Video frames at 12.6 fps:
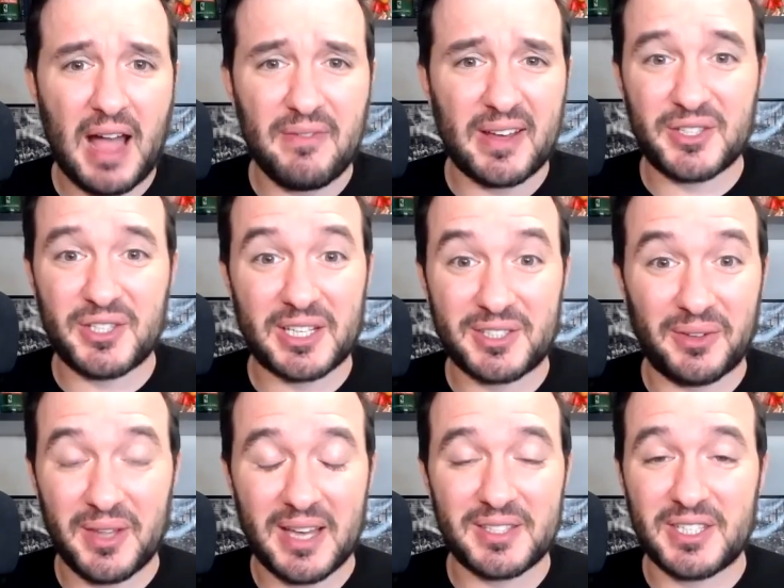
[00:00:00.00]
out of 6 on
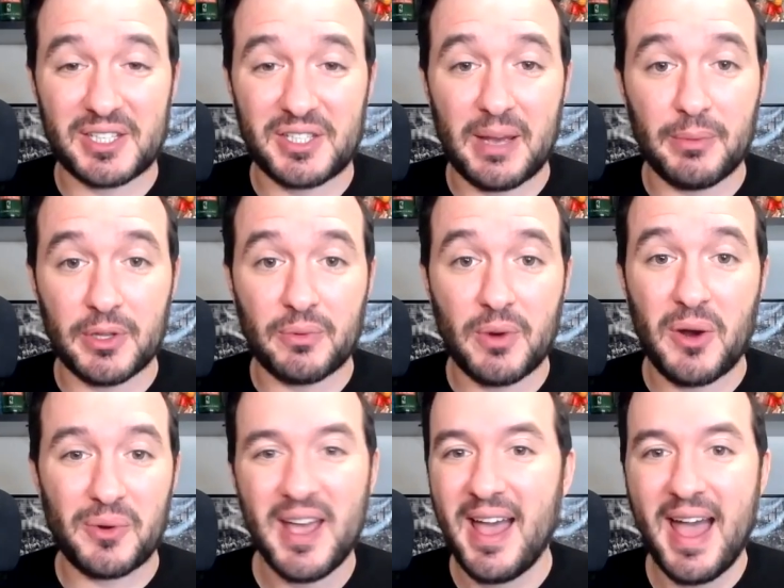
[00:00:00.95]
that 6th game on the road,